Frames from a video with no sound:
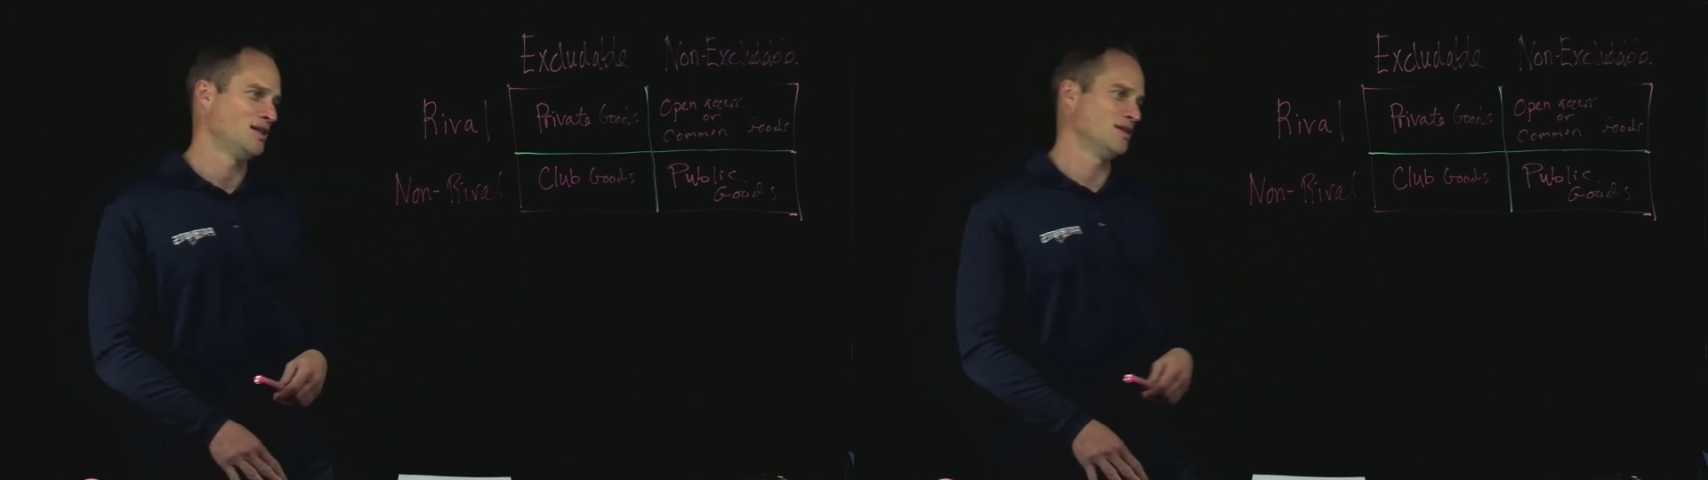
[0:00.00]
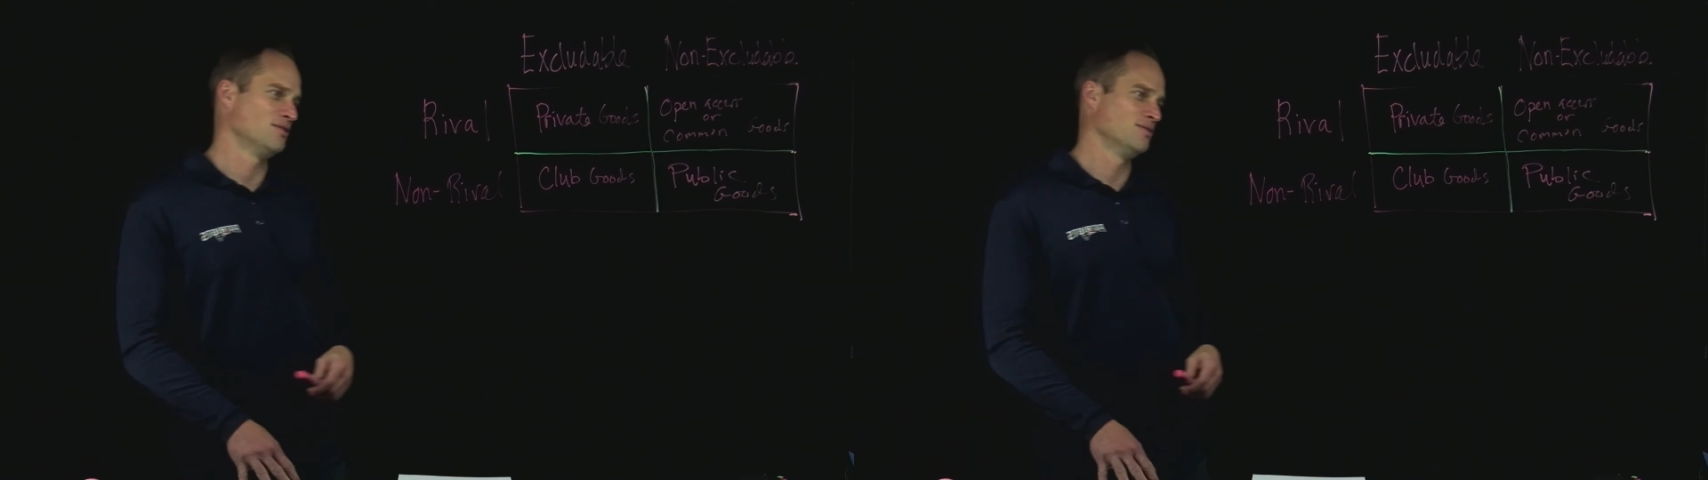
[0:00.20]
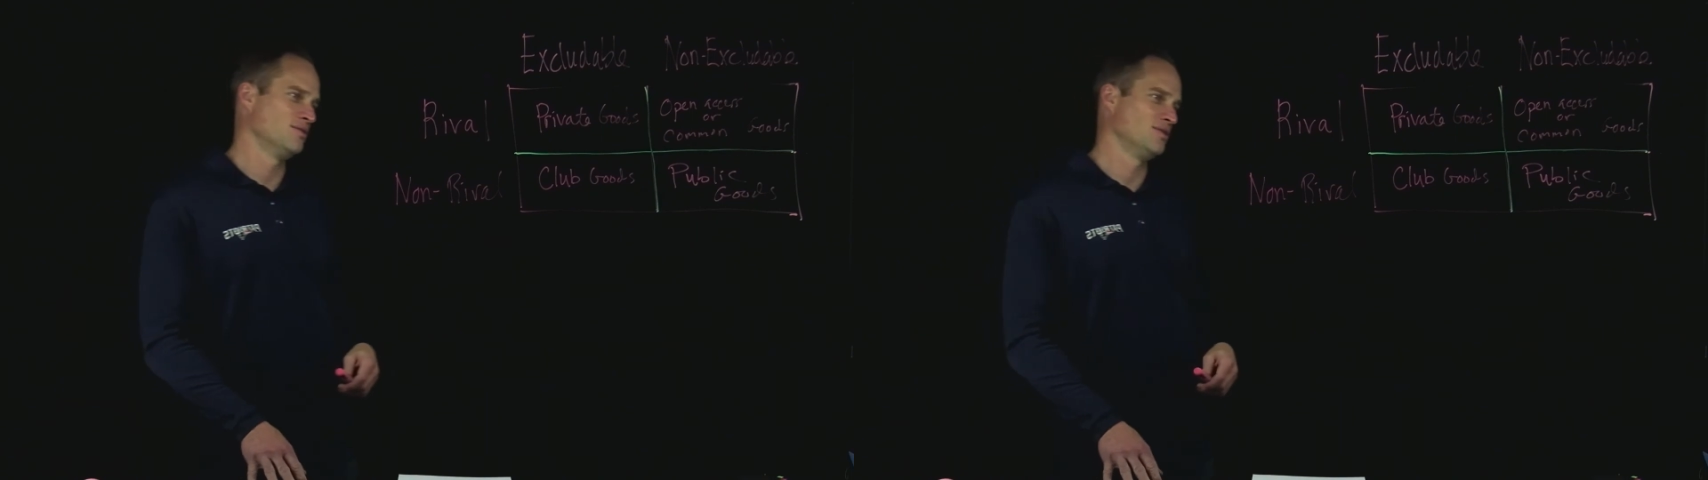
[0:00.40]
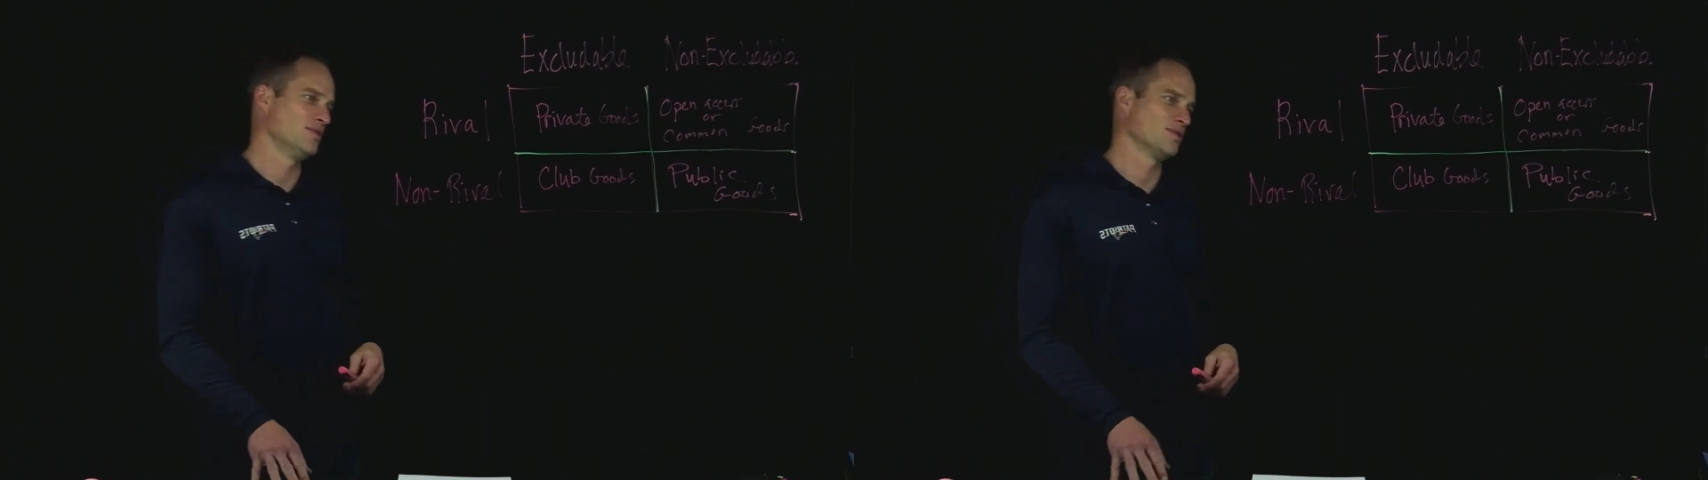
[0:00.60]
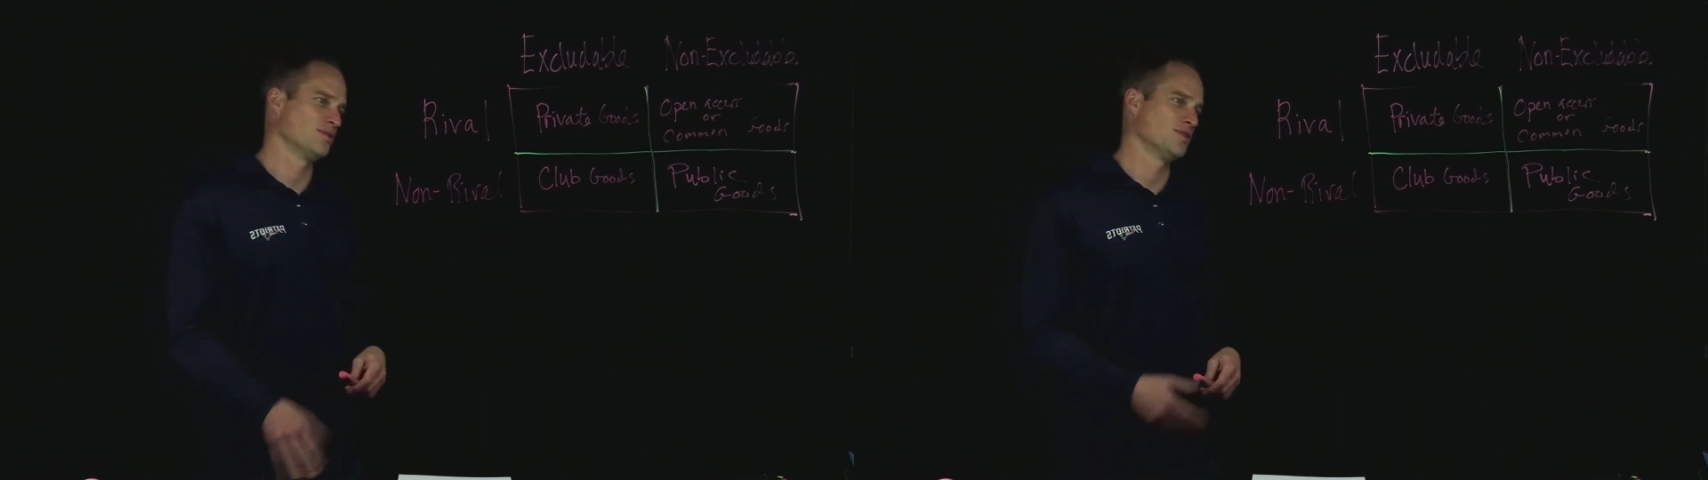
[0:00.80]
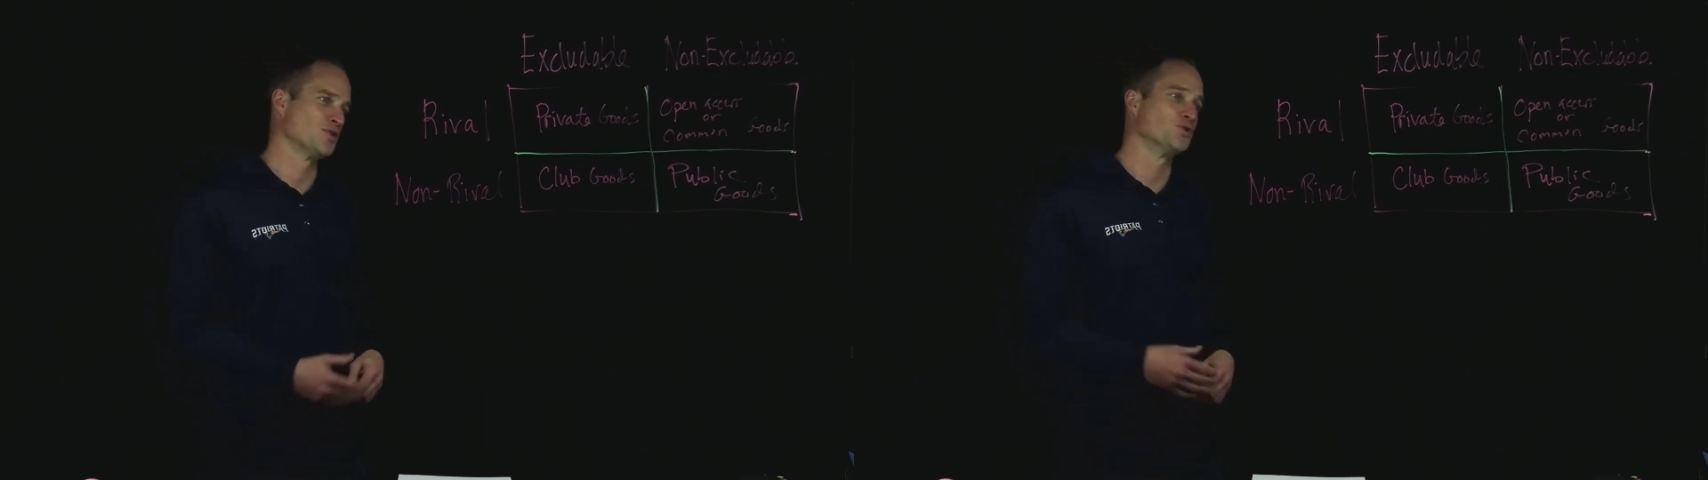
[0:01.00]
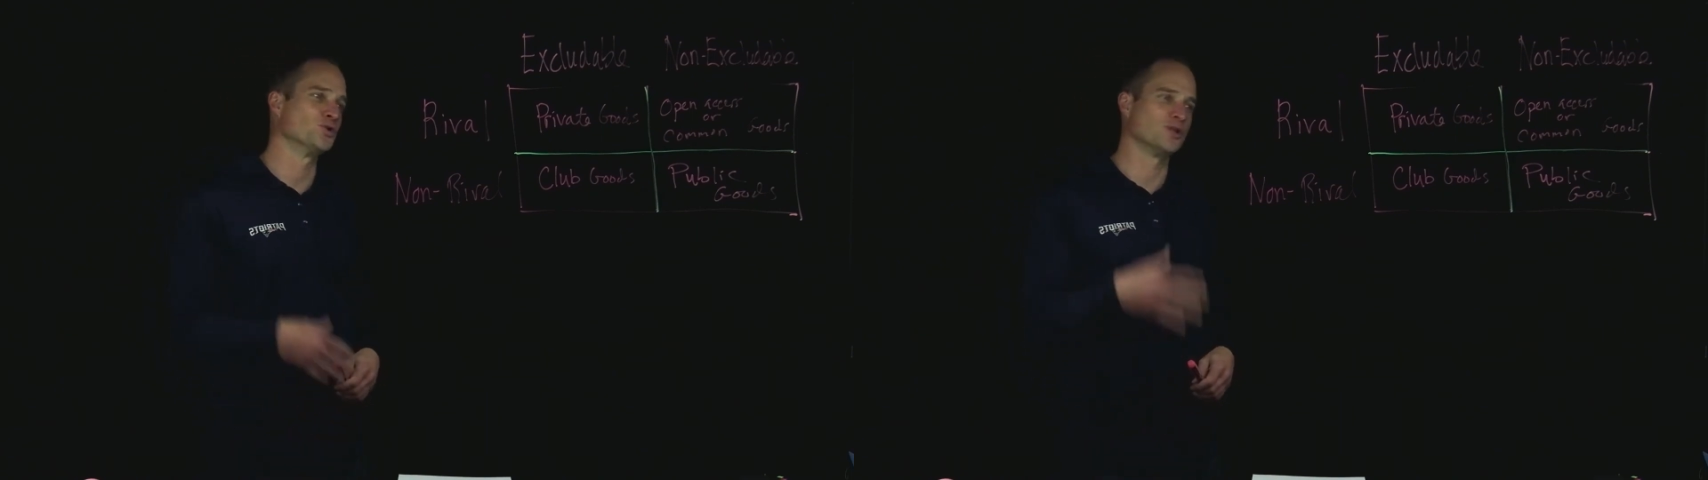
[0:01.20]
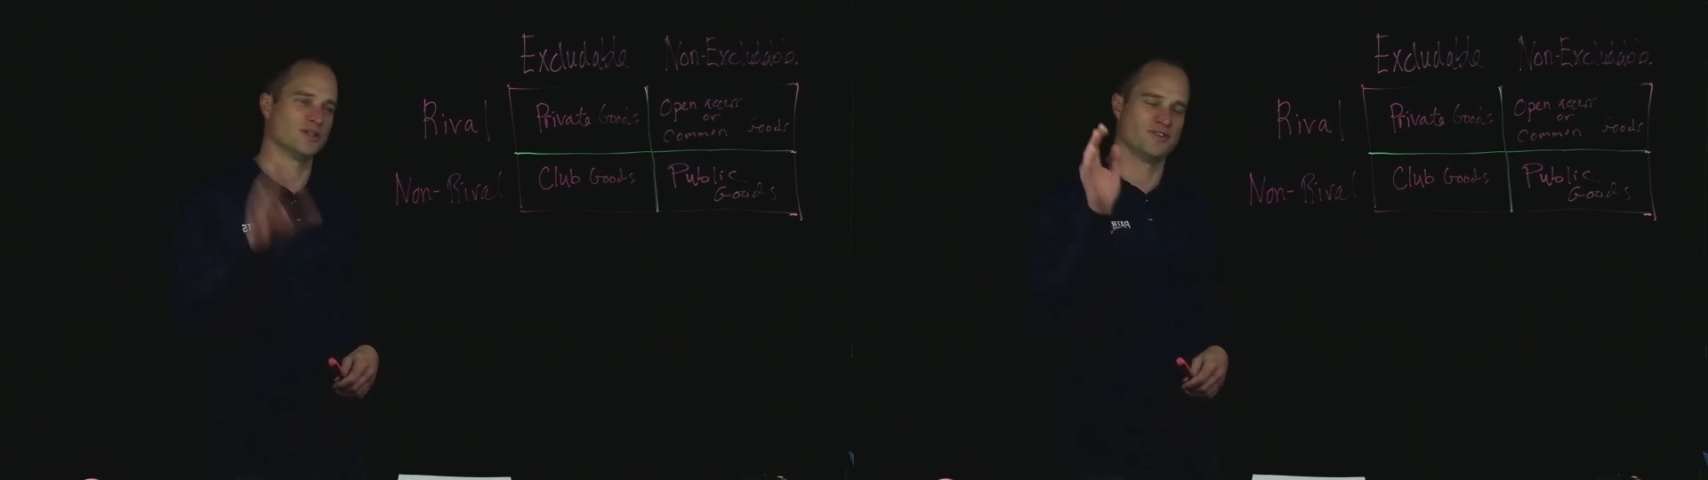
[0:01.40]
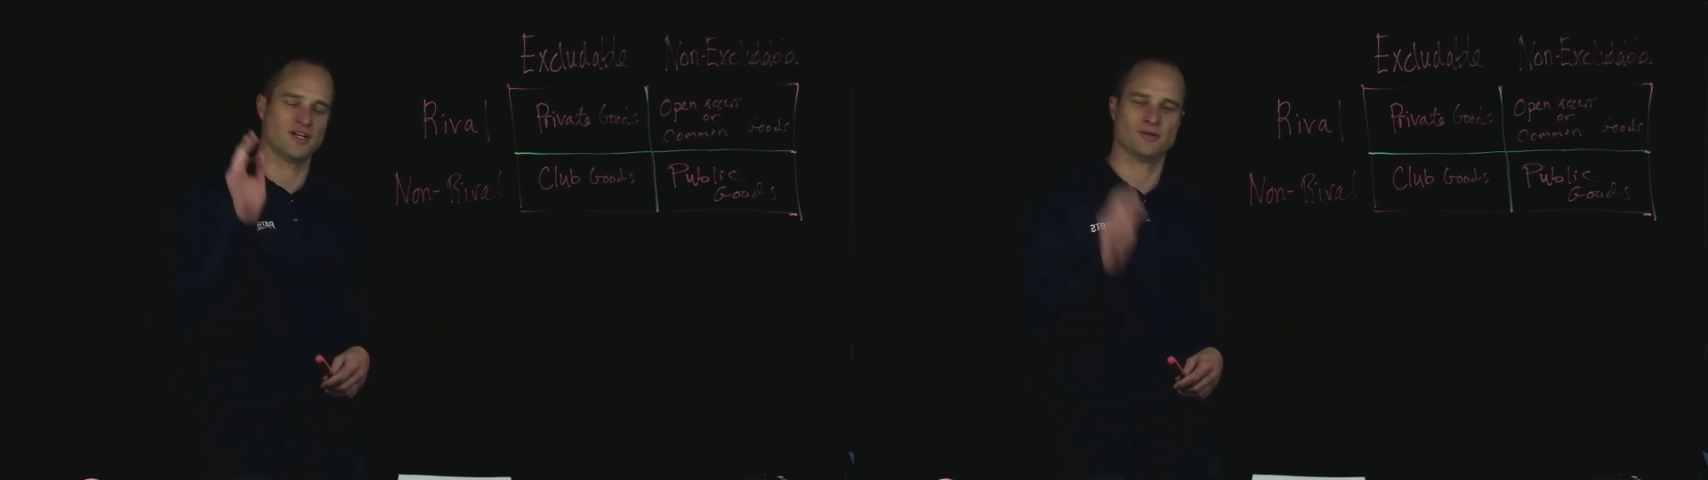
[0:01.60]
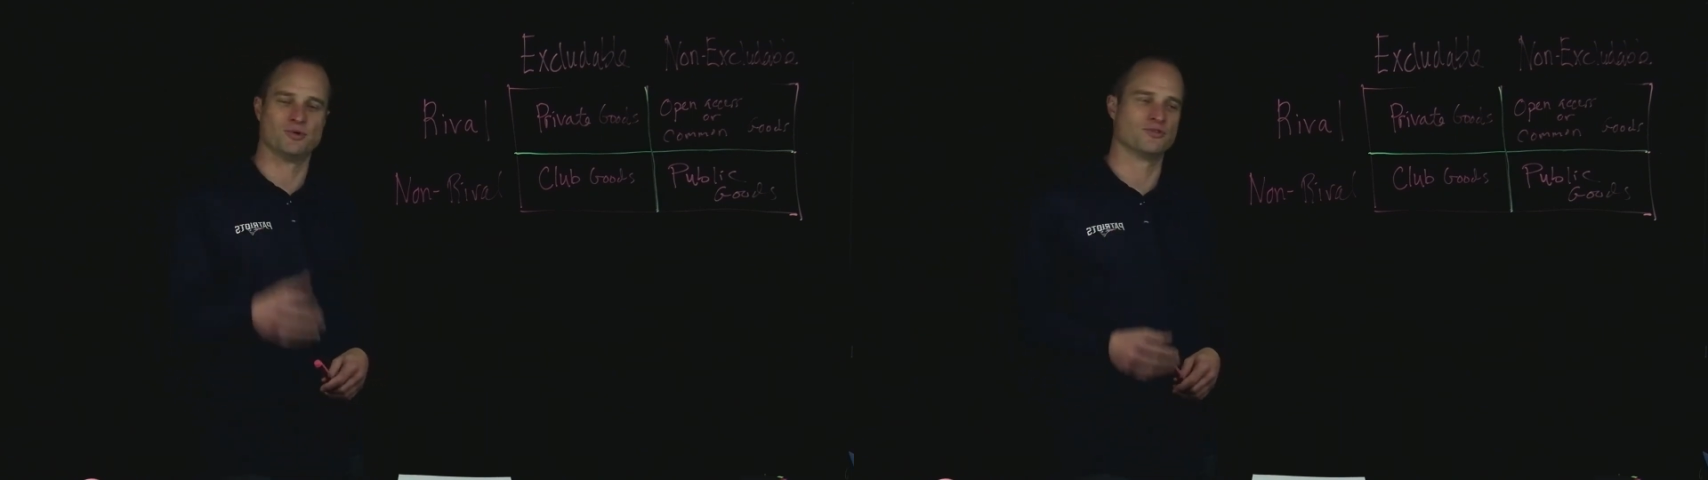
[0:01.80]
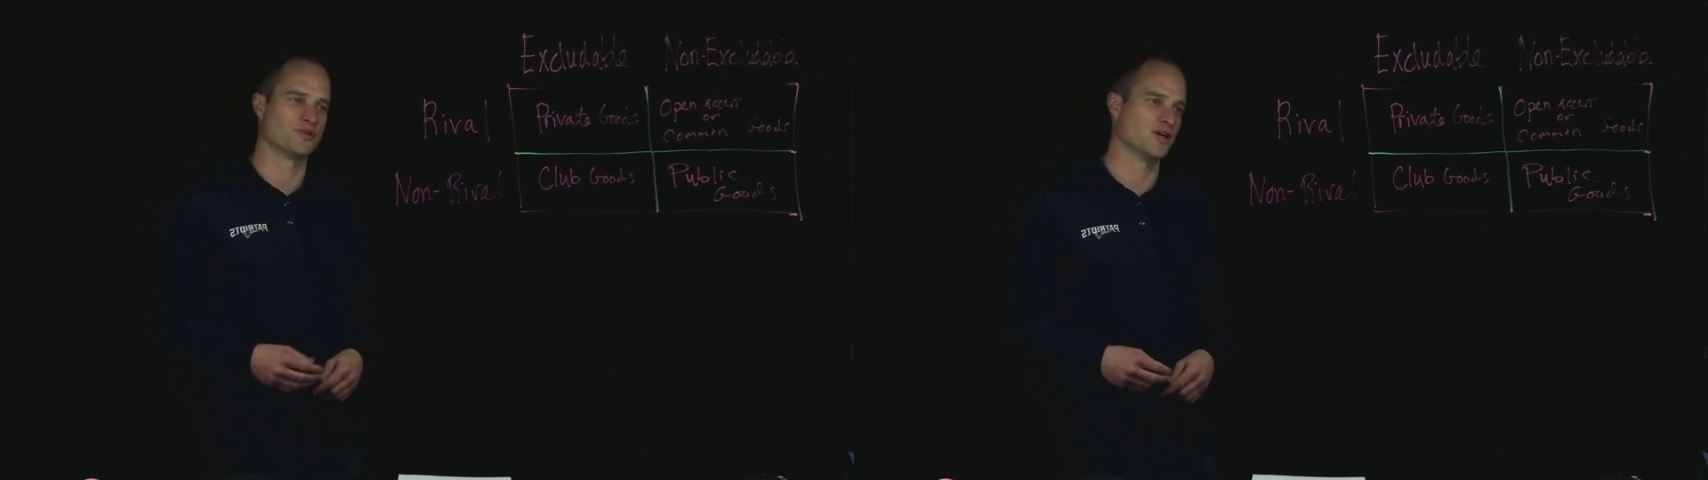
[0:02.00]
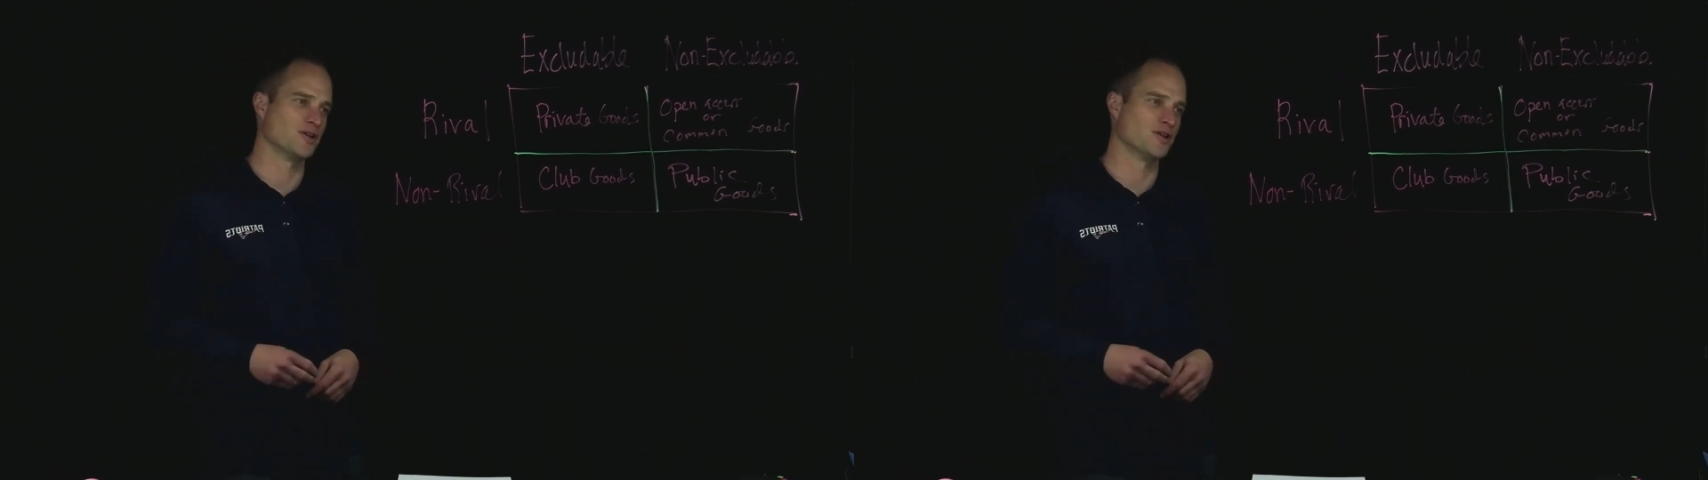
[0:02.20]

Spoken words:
the Google available for